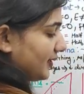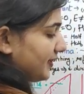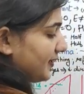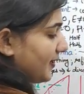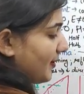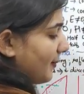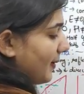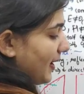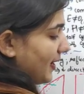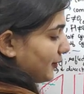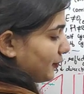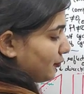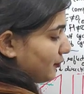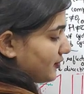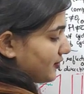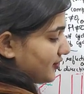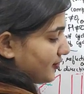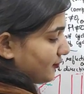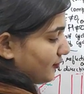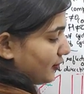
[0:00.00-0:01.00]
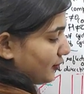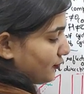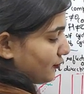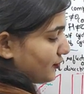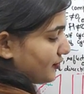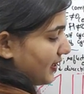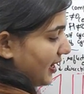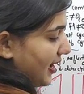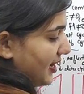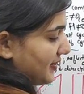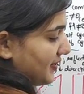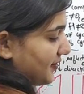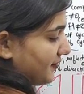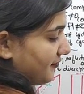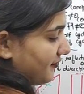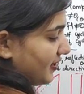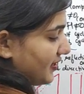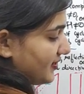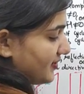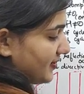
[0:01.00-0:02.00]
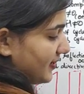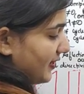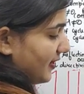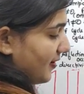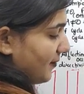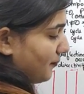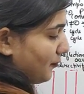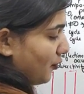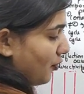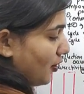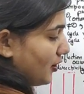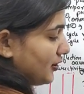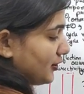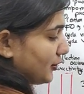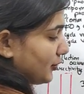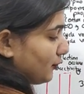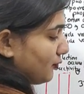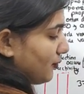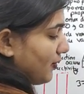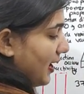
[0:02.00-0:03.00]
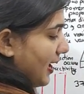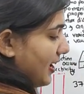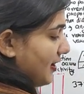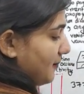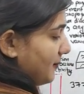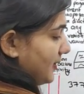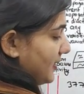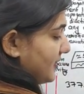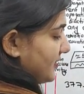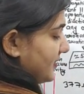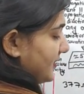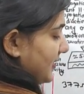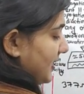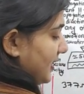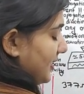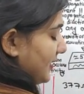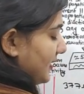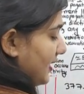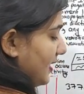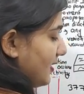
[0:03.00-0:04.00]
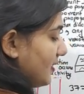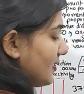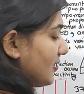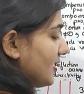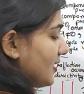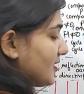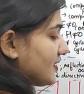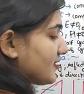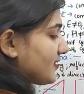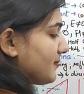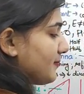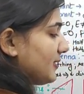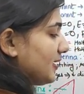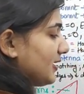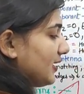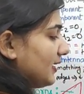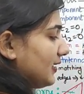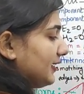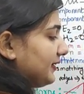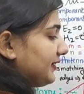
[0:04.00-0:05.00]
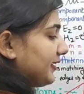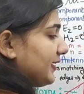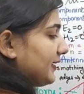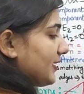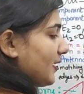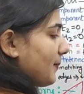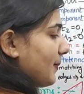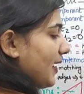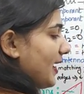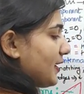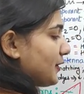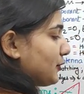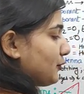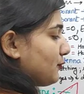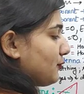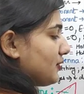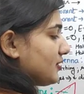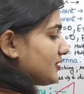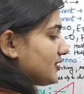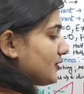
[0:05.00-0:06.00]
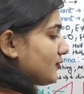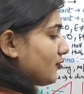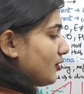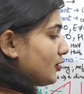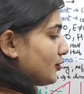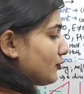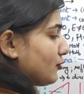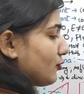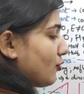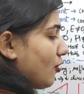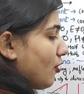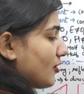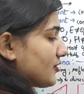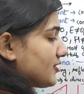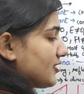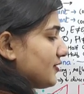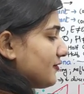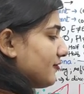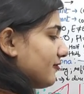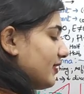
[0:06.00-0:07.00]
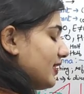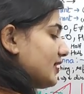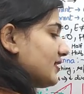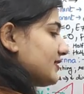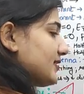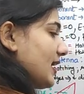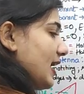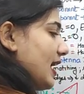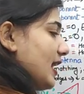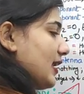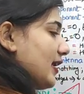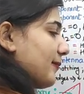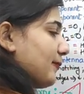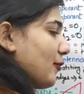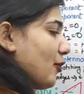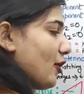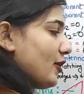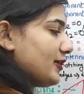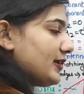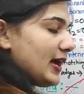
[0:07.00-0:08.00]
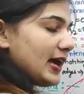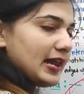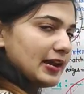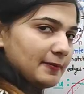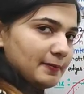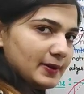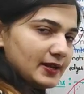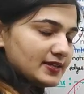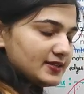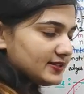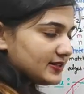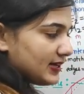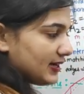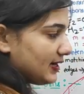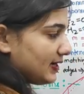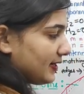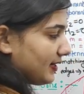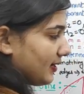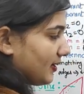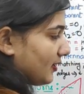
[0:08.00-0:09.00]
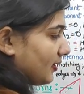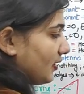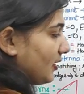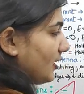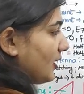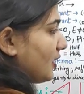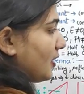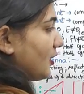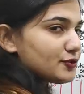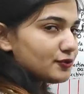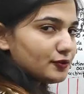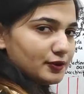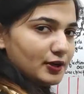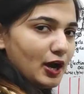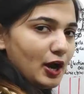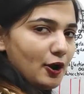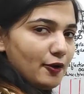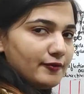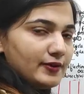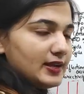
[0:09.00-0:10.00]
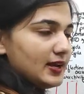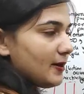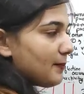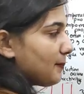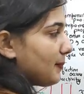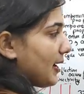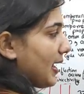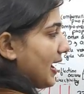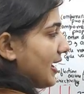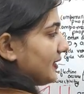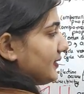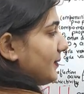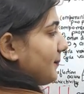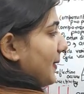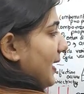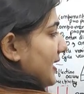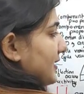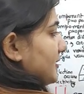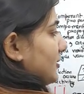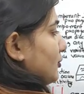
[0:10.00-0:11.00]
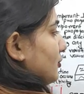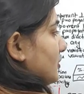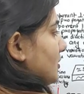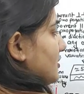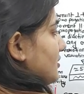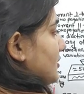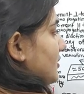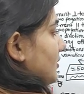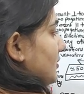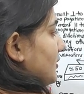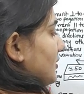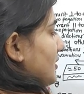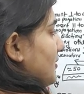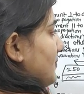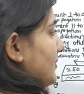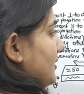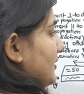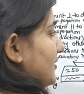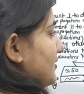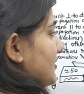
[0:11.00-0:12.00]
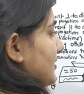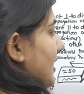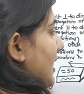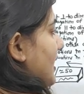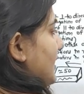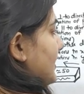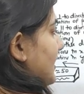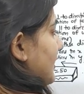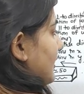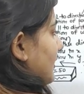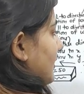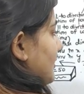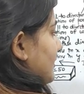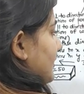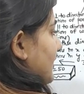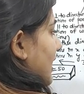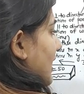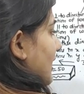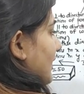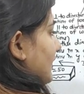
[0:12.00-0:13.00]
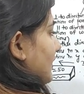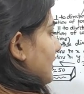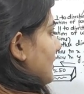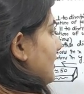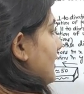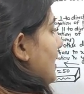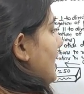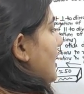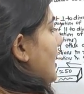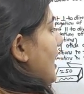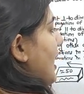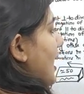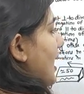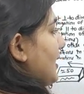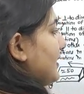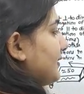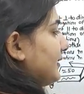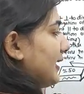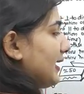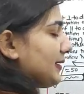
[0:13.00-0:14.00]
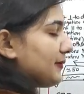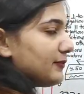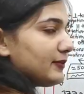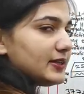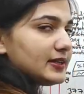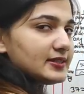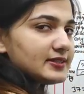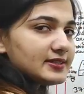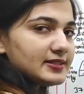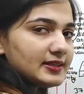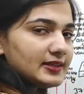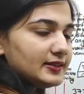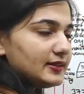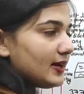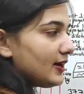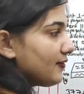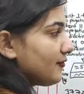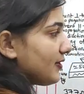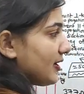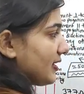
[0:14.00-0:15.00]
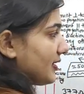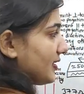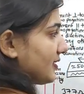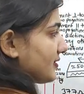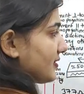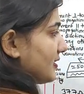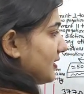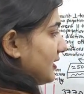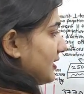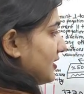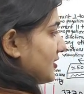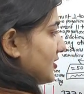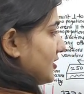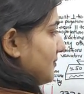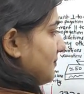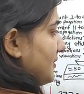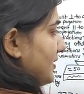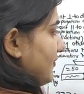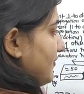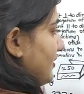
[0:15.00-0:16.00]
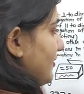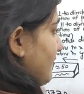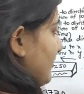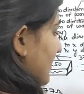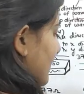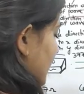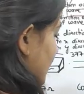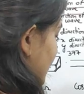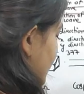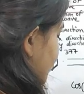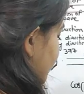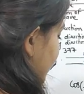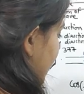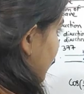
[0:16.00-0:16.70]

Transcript: Theta by two is equal to sine inverse A upon two L plus delta. Similarly, theta by two is equal to cos inverse L upon L plus delta. So now we'll apply the Pythagoras theorem in this right angle triangle, and then we'll see the various relation between various